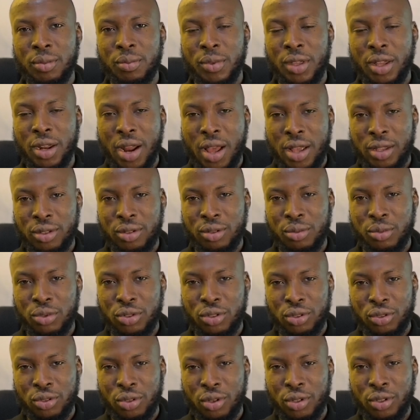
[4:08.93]
It has to be
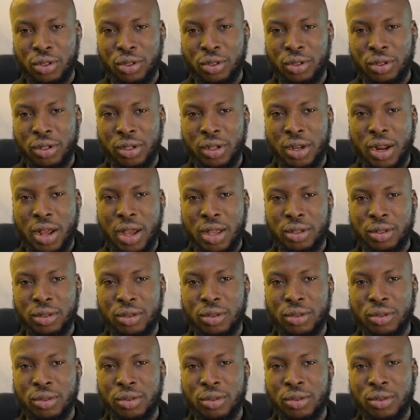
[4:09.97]
structured, it has
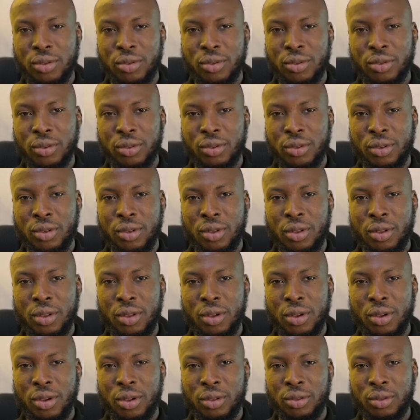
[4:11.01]
to
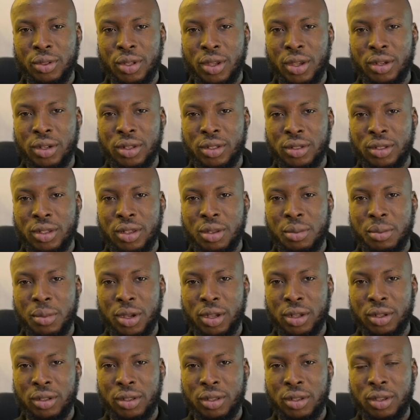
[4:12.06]
contain a
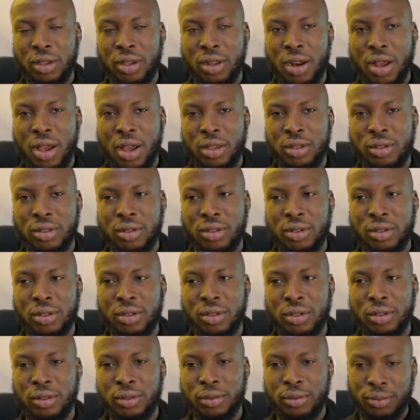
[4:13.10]
schema, it has
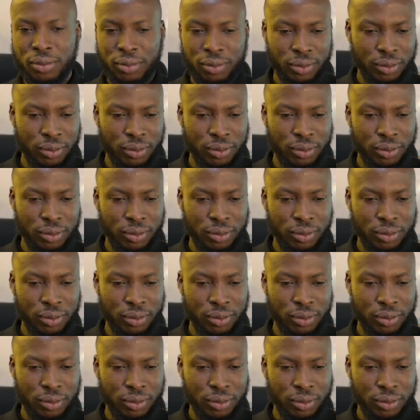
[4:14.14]
to